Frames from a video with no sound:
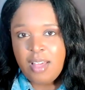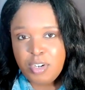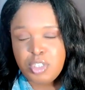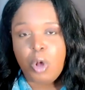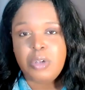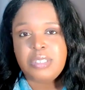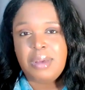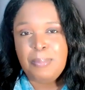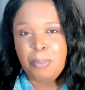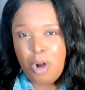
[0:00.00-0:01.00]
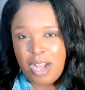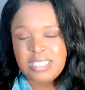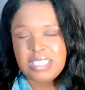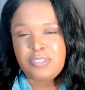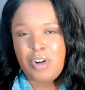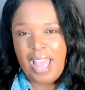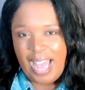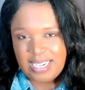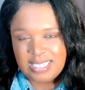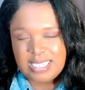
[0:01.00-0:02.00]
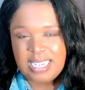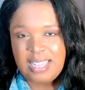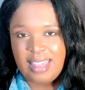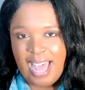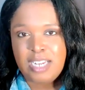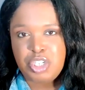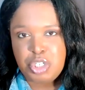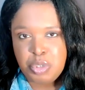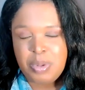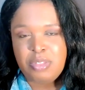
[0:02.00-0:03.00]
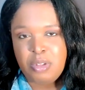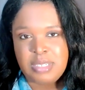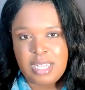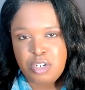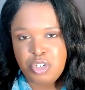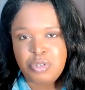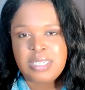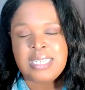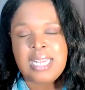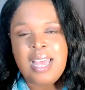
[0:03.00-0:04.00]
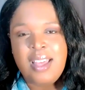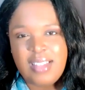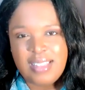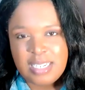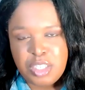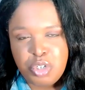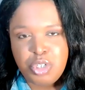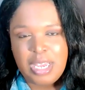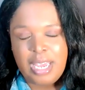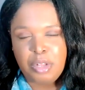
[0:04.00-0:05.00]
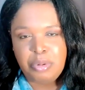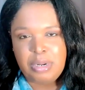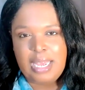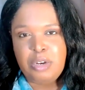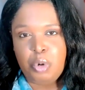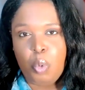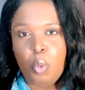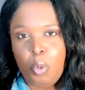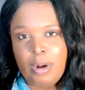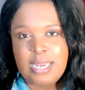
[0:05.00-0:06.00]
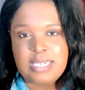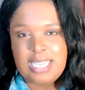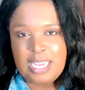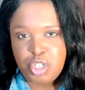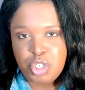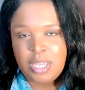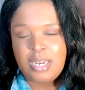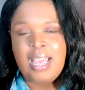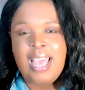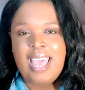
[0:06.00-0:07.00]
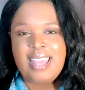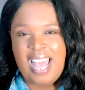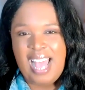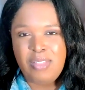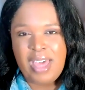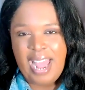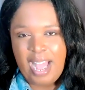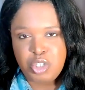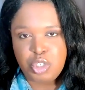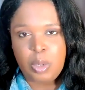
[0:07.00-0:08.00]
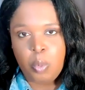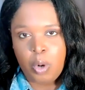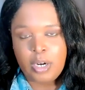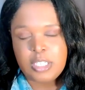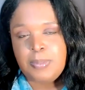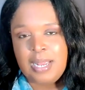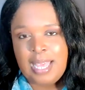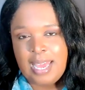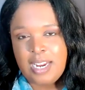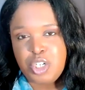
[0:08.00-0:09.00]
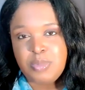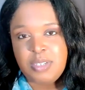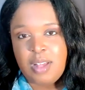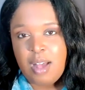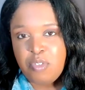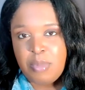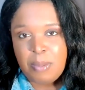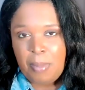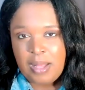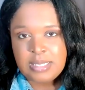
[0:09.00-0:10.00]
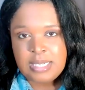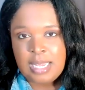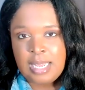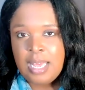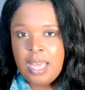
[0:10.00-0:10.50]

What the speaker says: there's also a process for accessing that too in those countries, that's usually included in your orientation and how that actually works. But again, in terms of government policy,